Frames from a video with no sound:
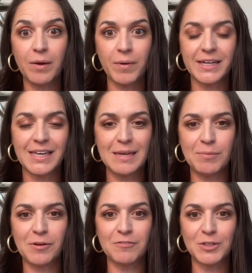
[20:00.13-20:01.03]
way to keep
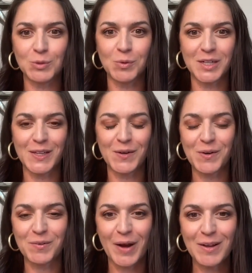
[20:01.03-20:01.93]
your visual clutter
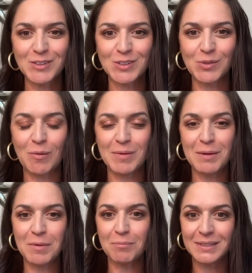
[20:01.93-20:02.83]
around you to a
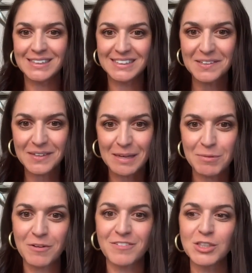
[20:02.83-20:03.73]
minimum, but still keep
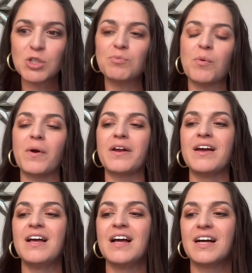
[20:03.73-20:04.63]
your vision board
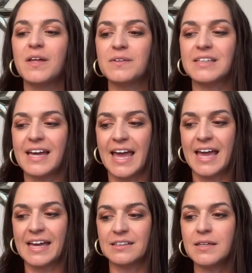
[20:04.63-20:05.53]
close at
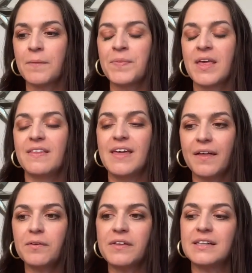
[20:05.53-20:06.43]
hand. The
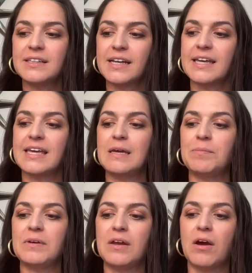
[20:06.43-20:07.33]
other things that I keep
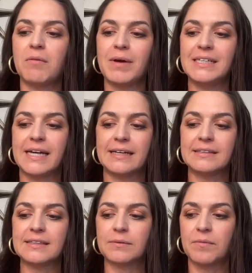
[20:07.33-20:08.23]
on my
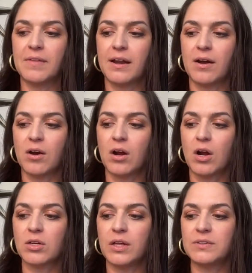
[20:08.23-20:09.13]
desk that are
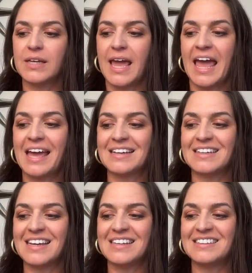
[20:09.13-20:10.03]
close at hand
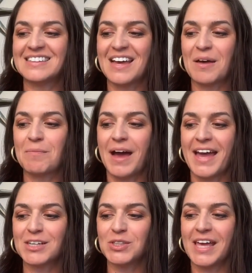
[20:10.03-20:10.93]
is I
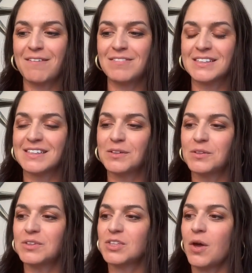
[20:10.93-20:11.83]
actually have this
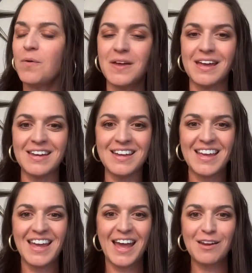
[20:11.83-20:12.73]
little token.
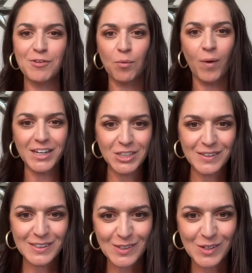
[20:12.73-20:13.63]
And if you're watching
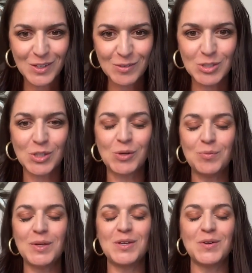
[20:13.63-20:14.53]
this on YouTube,
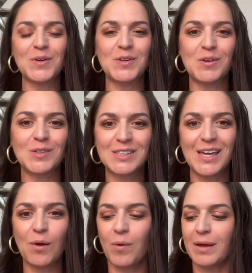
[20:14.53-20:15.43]
you're
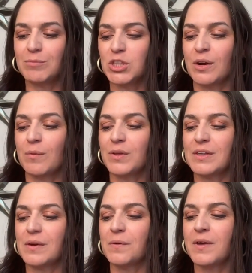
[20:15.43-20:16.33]
seeing what I'm sharing with
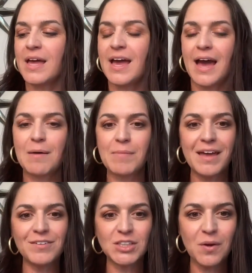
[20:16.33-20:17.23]
you. I have
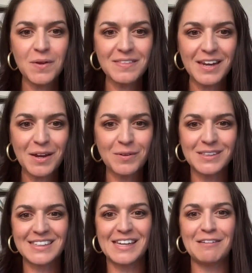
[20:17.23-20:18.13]
a token that I
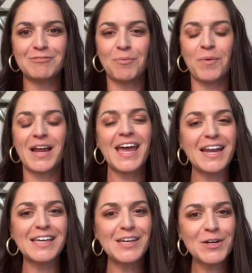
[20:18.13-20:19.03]
received when I hit a
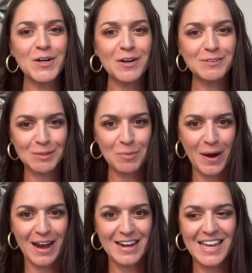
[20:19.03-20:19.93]
year of
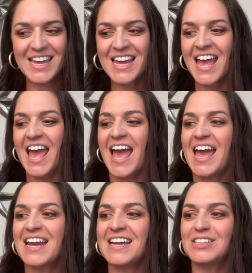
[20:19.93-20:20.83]
sobriety,
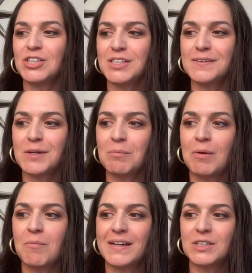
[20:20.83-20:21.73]
and it's just a little
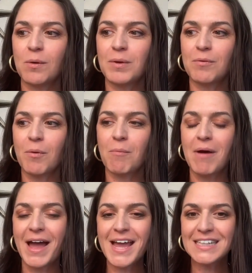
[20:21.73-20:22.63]
memento, but it
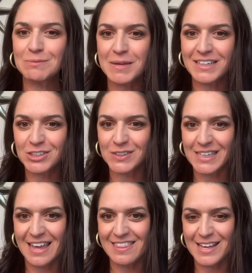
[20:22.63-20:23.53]
reminds me to just
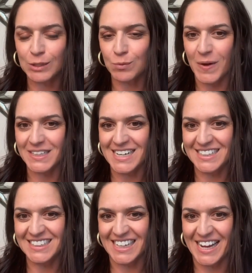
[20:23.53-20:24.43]
take things one day at a
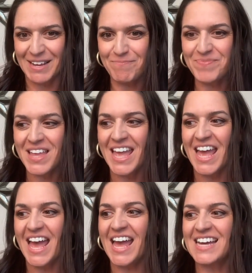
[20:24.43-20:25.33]
time,
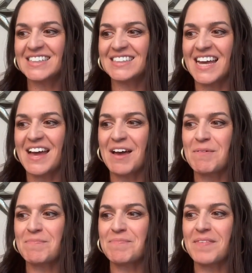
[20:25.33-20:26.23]
and
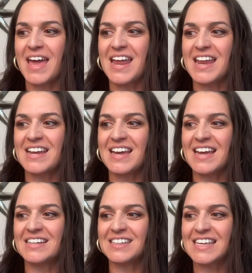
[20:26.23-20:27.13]

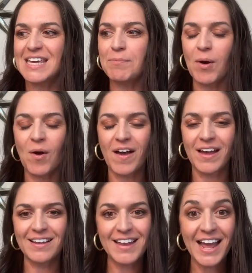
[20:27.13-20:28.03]
to keep on,
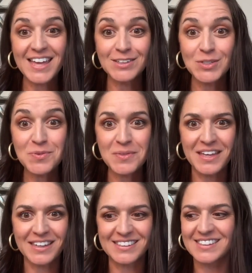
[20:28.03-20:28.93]
and that I can do
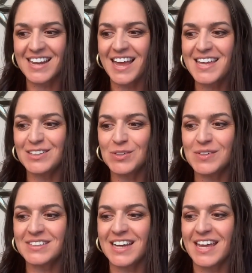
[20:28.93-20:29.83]
this, that I
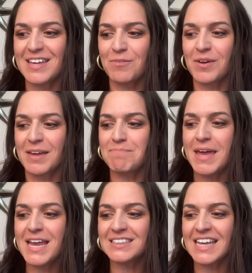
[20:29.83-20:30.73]
can
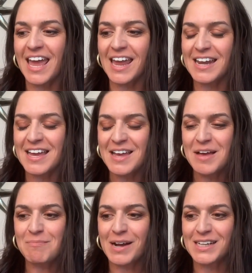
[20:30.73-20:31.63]
maintain
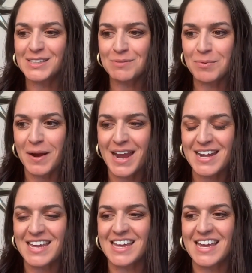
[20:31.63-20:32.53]
my
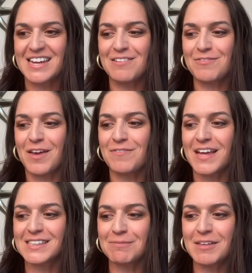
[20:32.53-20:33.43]
sobriety. And if
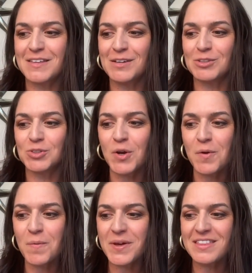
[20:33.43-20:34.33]
that's something that you
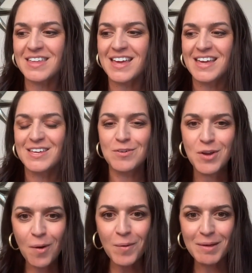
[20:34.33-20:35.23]
struggle with, you
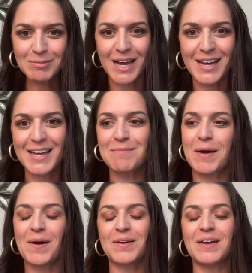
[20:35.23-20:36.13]
know what I'm talking
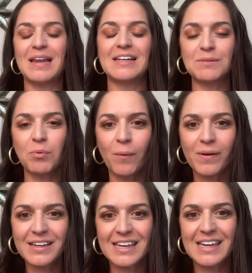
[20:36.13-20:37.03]
about, and it's important
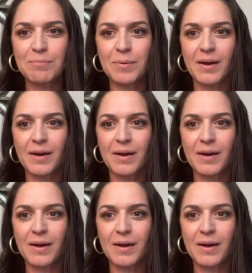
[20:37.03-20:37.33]
to keep